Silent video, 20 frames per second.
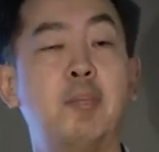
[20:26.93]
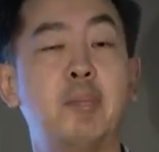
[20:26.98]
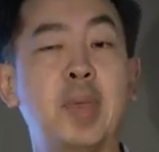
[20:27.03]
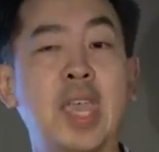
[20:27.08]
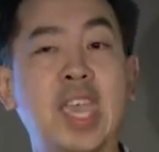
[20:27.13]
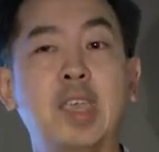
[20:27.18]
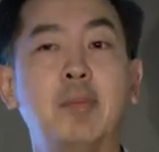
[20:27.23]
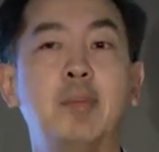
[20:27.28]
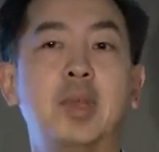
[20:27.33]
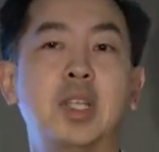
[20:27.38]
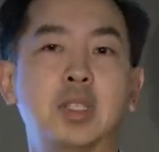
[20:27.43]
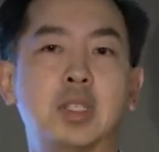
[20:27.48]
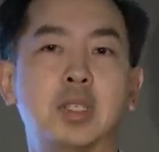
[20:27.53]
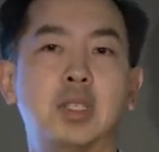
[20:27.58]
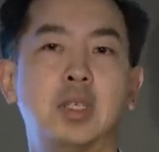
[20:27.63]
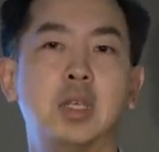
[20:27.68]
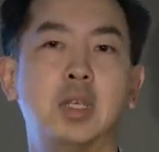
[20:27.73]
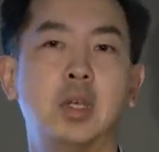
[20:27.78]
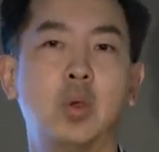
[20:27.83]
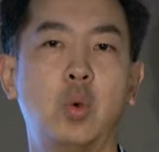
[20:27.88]

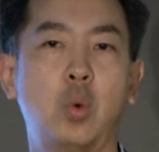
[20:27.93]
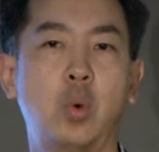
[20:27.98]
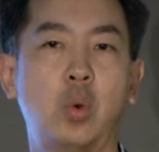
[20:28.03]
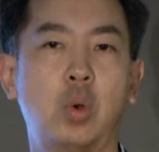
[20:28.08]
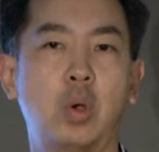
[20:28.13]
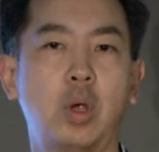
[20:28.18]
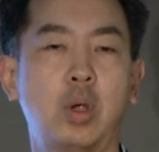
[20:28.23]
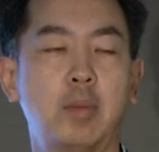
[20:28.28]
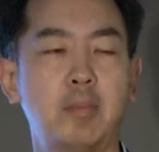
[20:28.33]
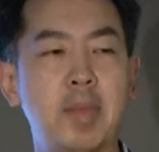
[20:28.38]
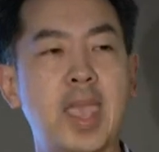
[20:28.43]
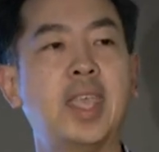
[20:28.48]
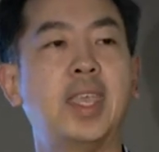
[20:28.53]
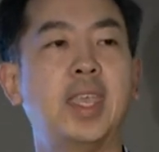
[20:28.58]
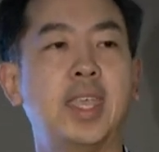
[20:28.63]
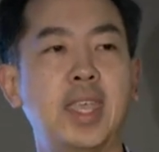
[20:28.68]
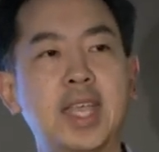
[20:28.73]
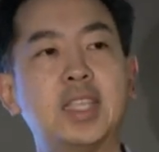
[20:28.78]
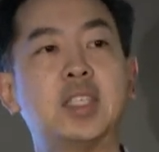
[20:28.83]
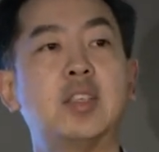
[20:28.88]
payments or
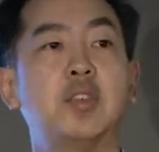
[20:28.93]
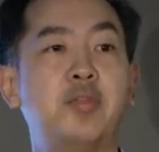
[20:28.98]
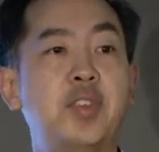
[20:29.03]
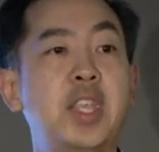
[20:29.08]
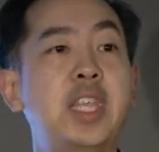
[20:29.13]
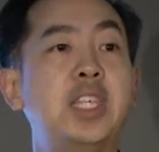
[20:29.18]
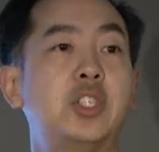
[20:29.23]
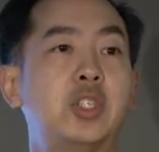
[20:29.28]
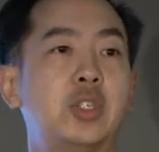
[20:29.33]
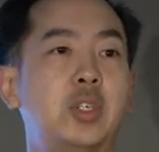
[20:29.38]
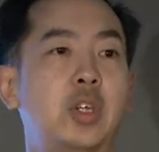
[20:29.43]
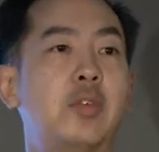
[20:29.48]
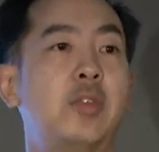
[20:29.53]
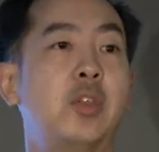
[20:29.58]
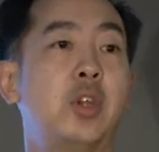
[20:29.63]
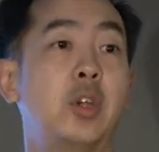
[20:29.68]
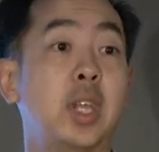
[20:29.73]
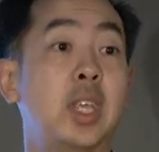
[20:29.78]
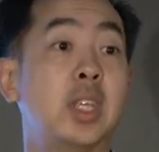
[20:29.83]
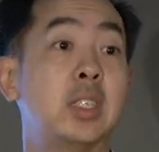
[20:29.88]
banking as a feature of
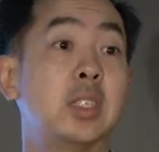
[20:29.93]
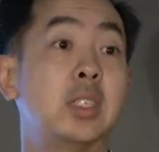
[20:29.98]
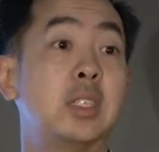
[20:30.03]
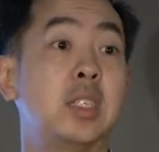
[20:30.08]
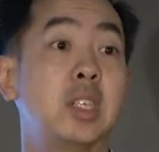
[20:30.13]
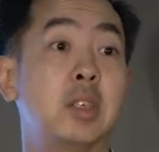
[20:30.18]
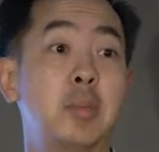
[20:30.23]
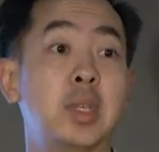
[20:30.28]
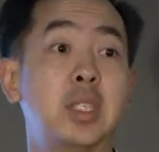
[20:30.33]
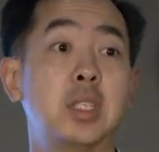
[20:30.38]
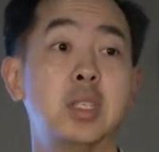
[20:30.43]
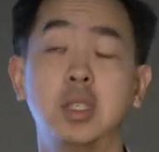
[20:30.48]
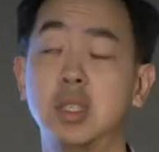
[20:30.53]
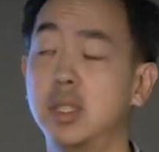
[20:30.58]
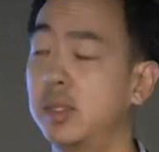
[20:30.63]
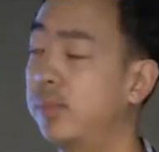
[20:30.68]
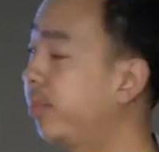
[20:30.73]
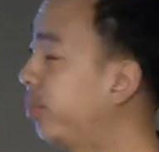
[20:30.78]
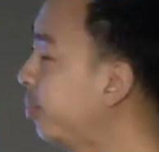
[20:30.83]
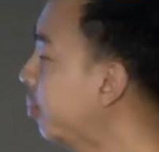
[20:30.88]
their existing business.